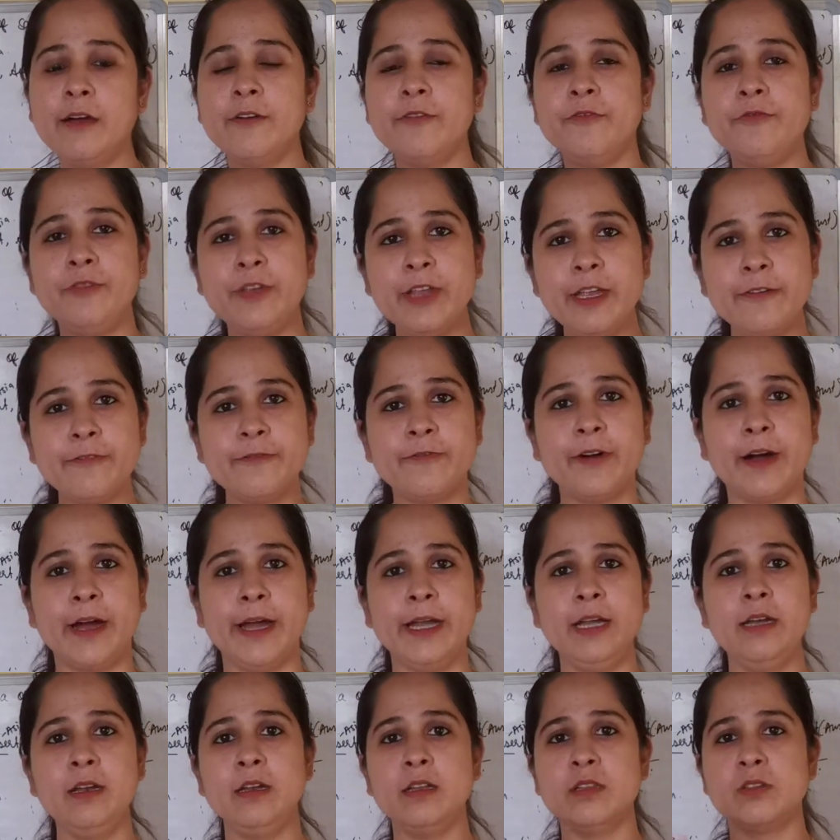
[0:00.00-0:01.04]
we
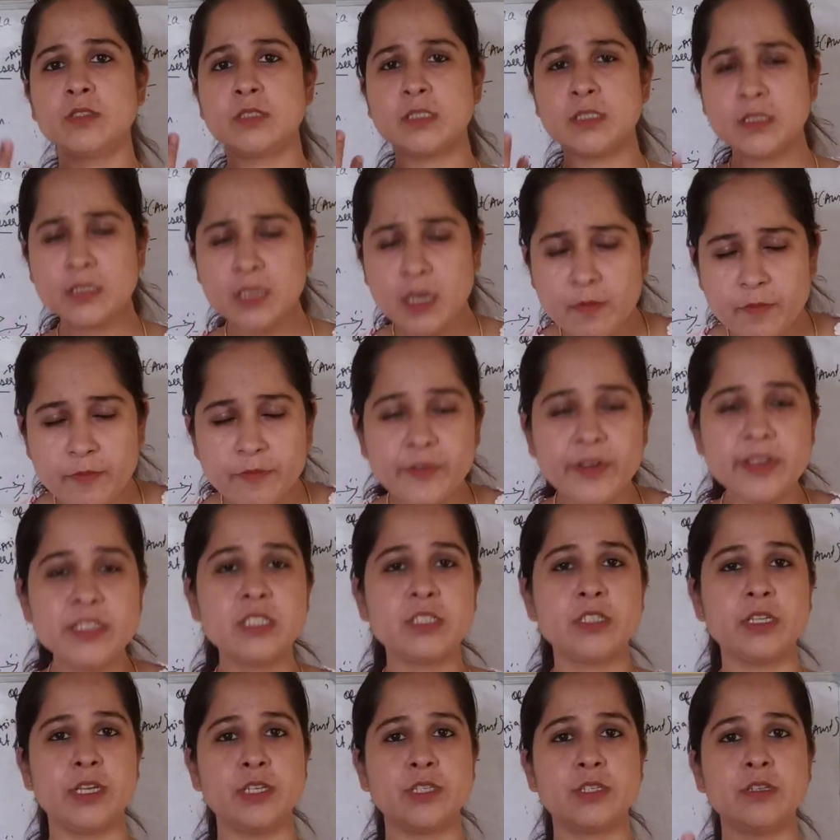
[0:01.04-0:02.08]
find some
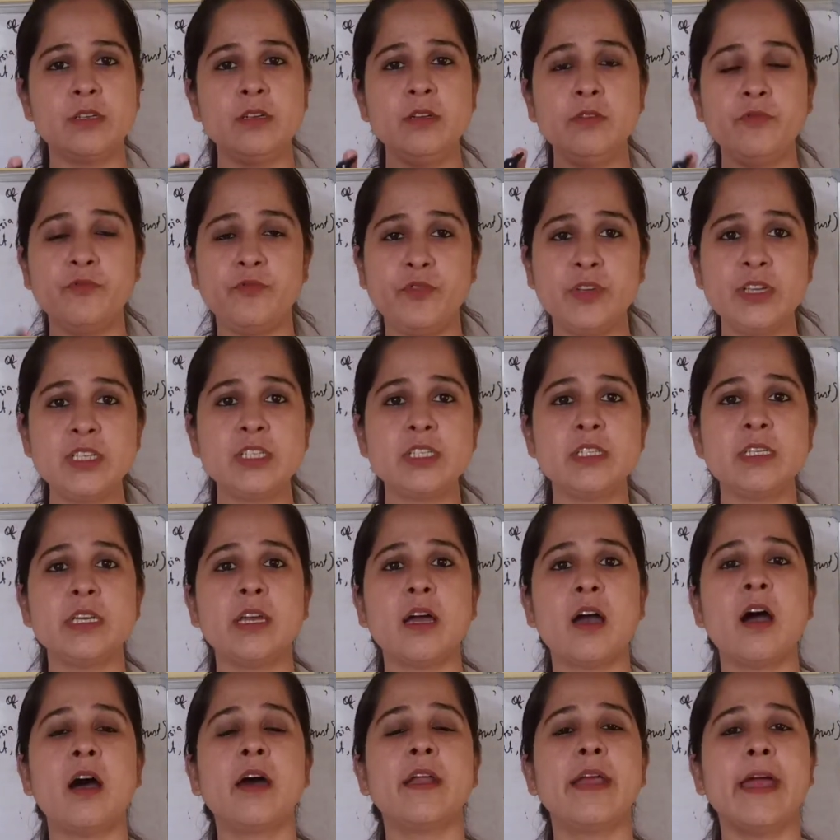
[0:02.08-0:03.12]
vegetation which
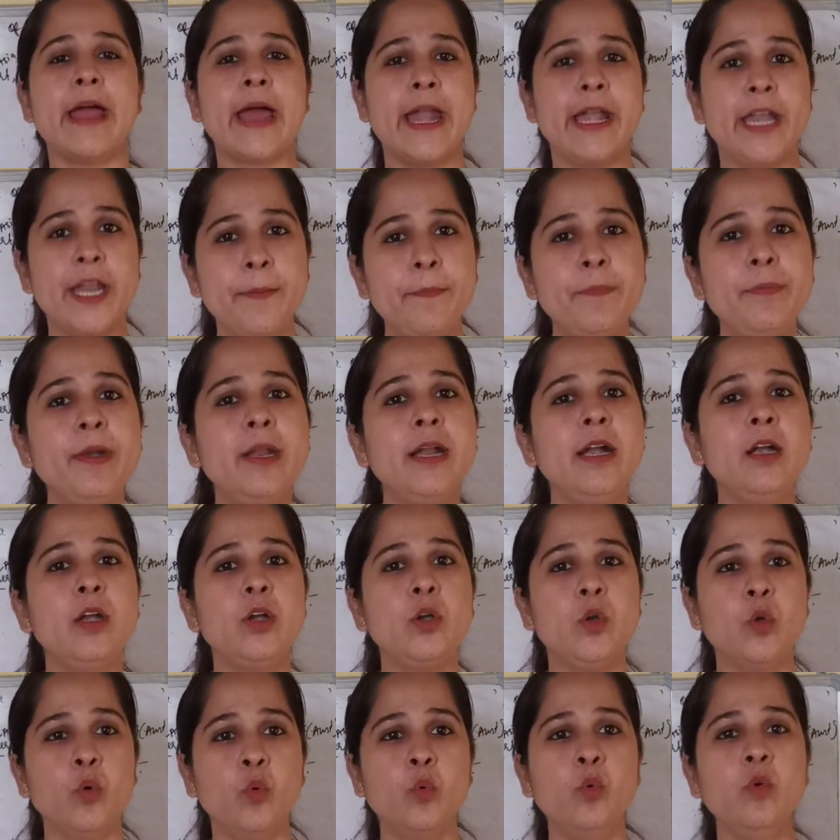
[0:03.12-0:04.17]
are adapted
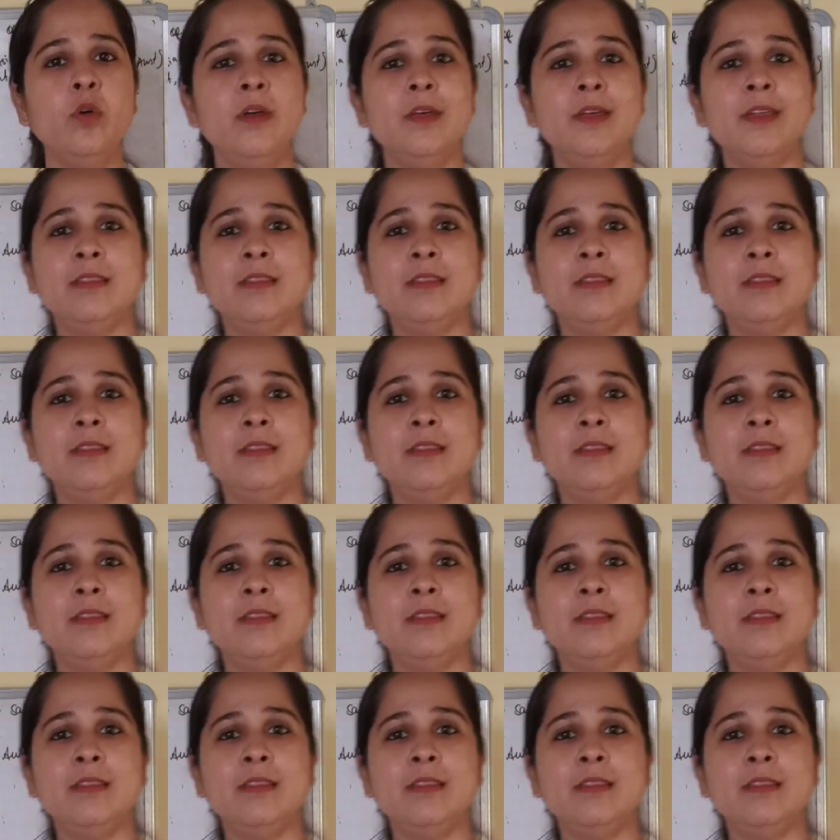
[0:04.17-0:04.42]
to